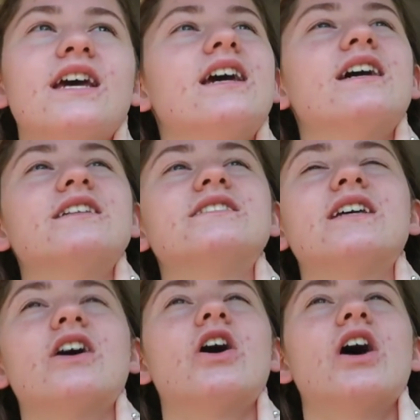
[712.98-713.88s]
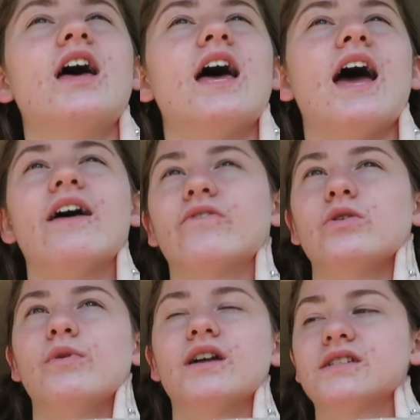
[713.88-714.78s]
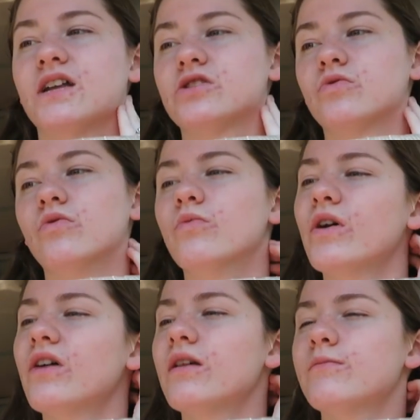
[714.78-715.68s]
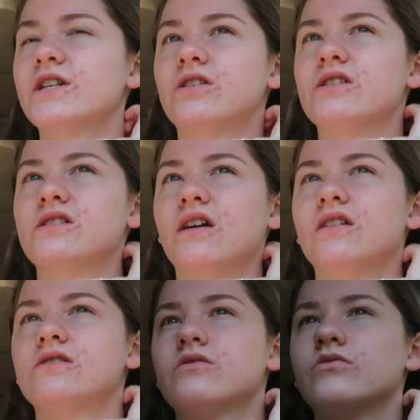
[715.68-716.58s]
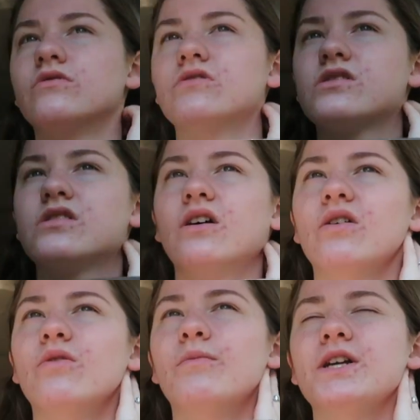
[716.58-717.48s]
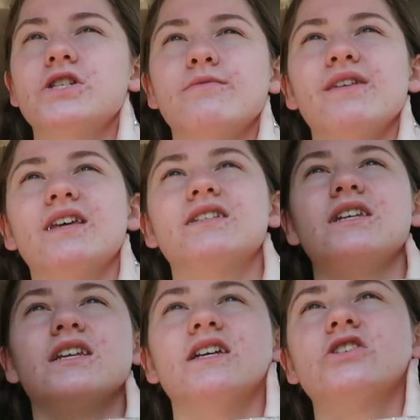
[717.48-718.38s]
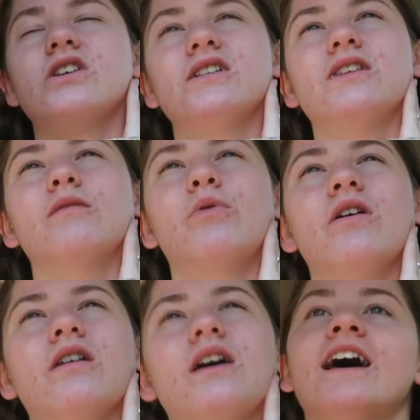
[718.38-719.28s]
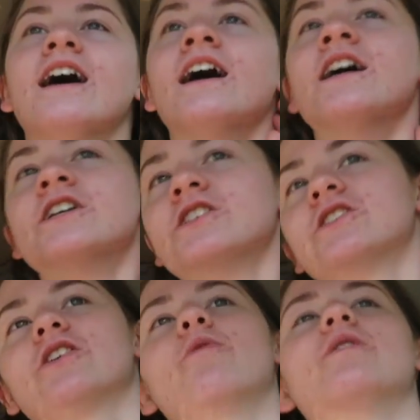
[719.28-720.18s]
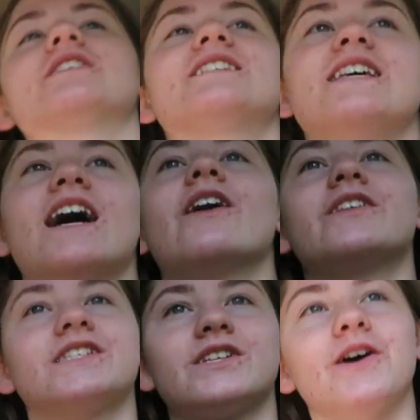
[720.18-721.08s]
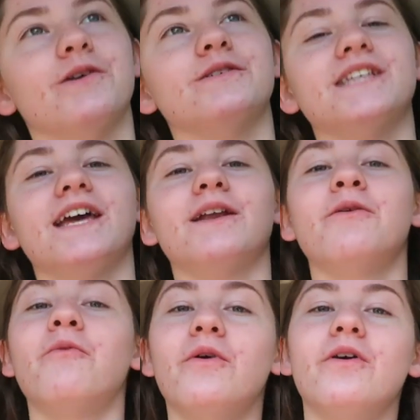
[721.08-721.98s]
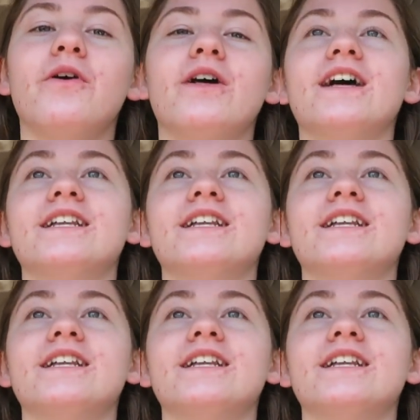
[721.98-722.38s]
and everywhere is out of school. Well, elementary is not out of school, so it might just be like teenage kids at the park. So we'll see how this goes and we'll